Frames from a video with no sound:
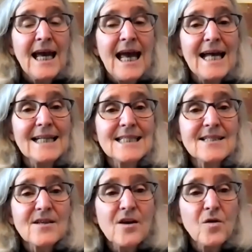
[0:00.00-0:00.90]
And
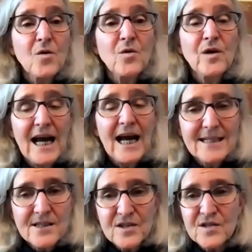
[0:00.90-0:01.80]
so I had
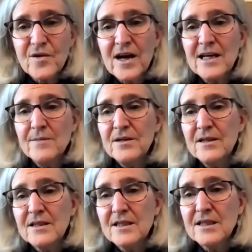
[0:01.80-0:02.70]
to describe
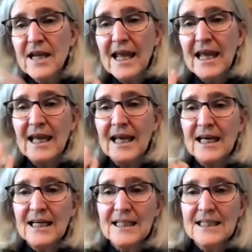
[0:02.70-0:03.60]
it,
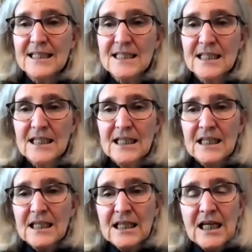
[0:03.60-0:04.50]
and
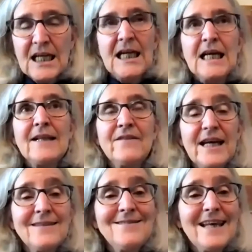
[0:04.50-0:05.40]

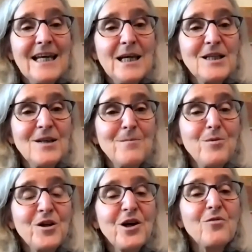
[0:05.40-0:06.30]
then they
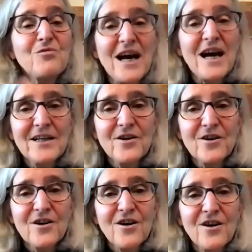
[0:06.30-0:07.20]
put a
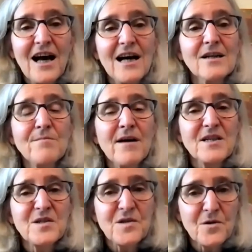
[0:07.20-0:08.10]
rider on my
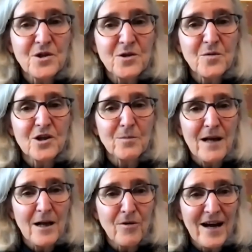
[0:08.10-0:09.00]
social work
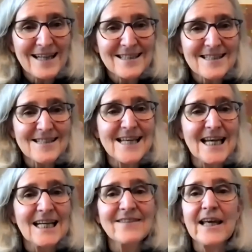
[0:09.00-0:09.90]
malpractice
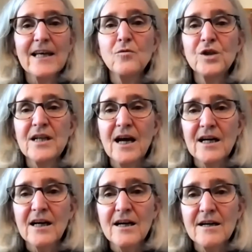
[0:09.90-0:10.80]
saying they would not
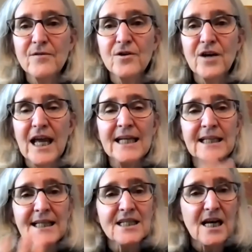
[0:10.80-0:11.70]
cover
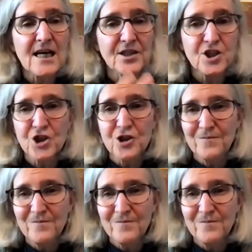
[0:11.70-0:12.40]
any touch.